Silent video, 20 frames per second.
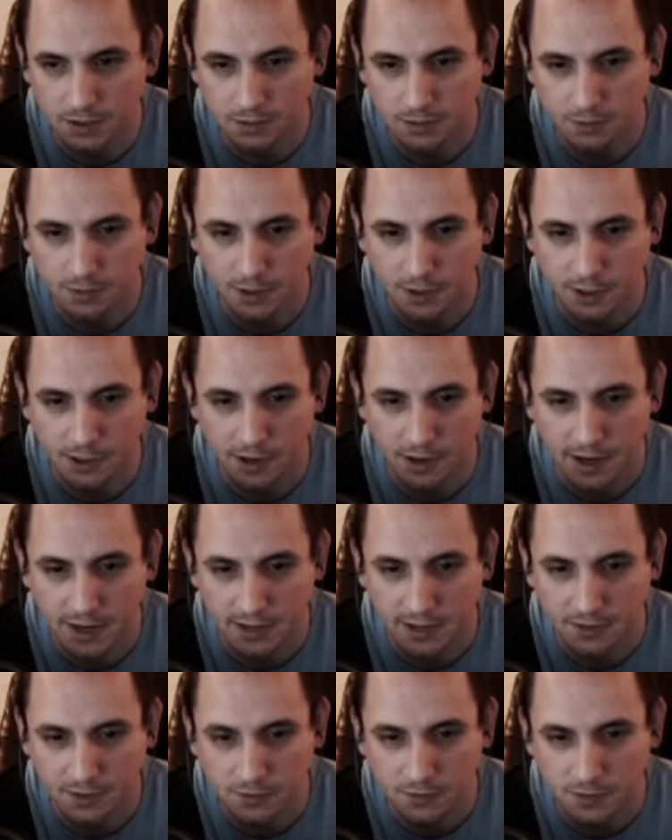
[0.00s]
runner
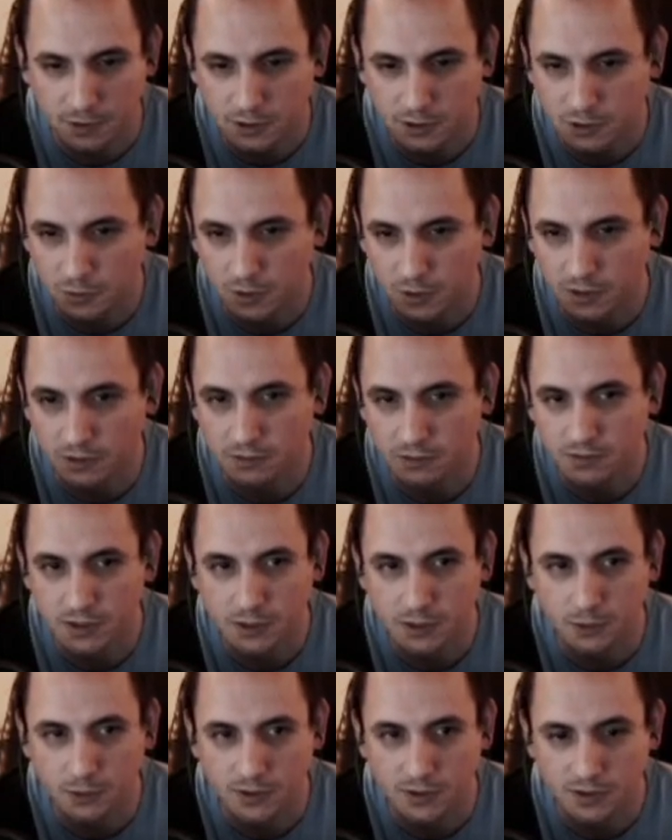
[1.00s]
at the first one,
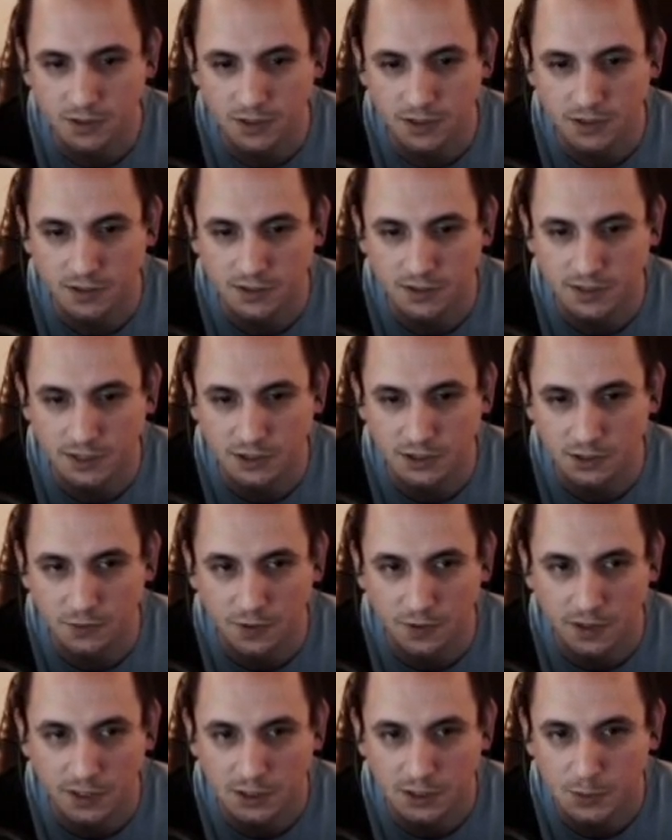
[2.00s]
it was such a
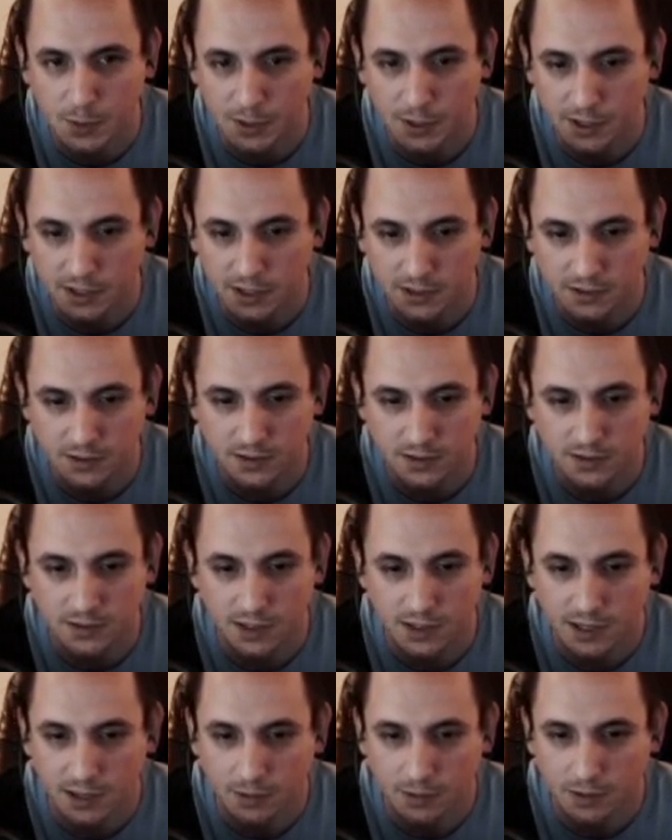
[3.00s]
fun experience,
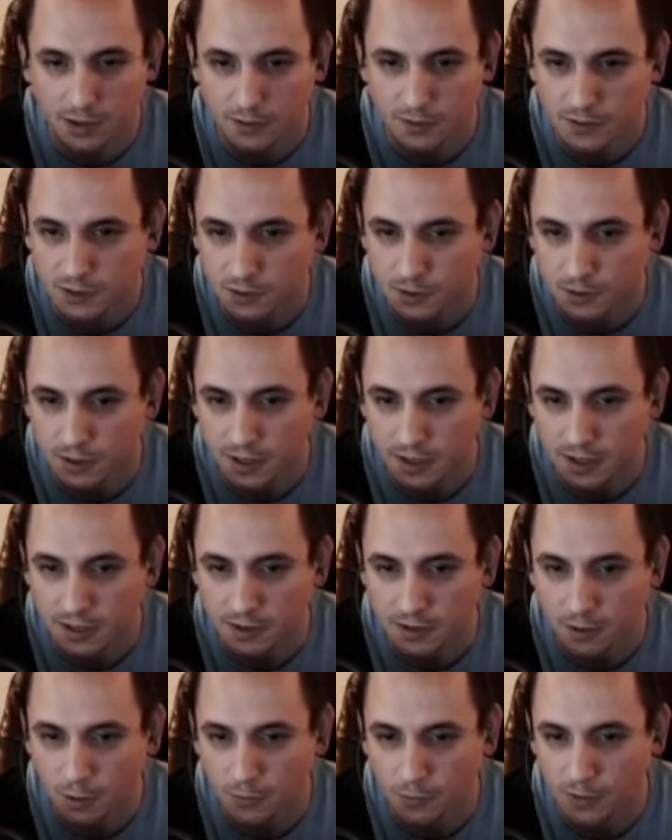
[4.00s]
and I would love to do it
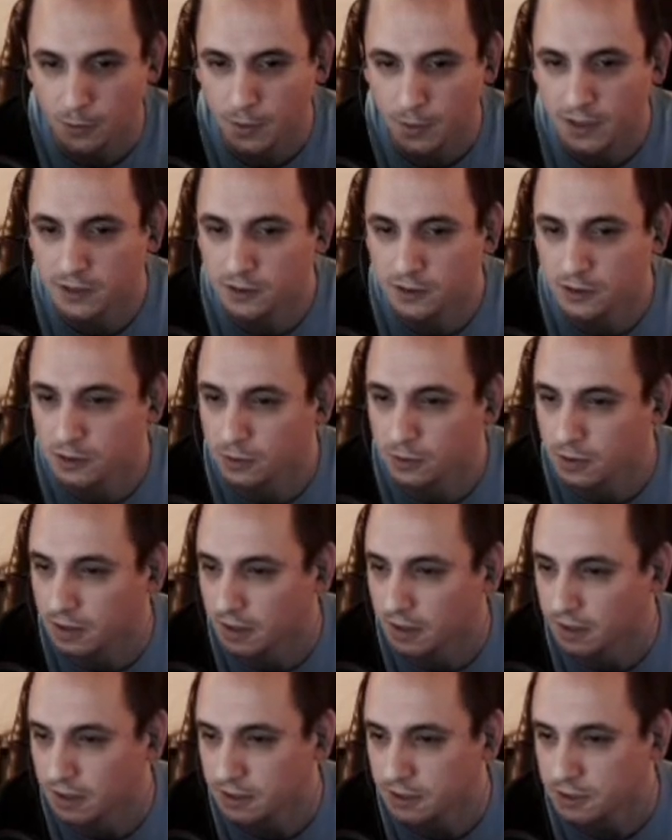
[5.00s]
again. Hopefully we get to do it
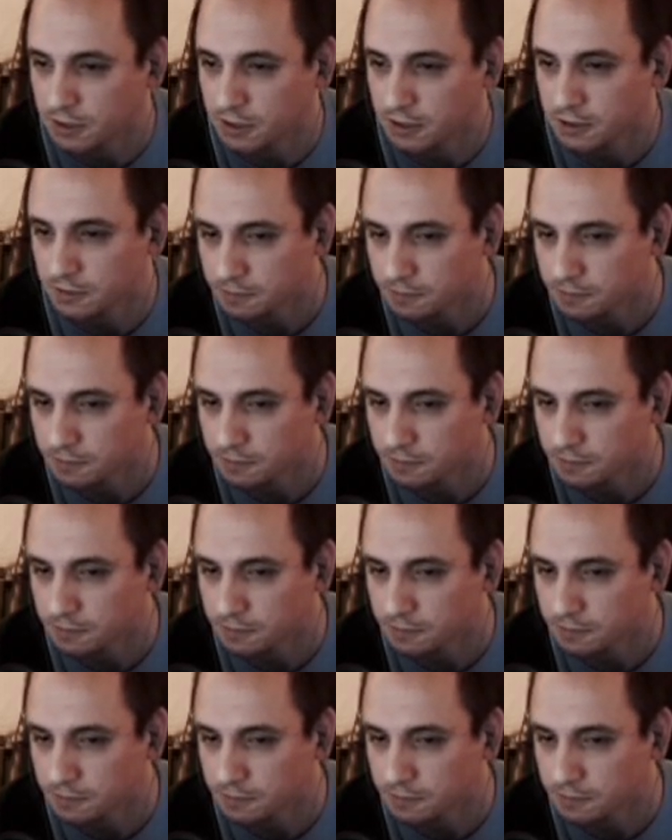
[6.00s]
again next year.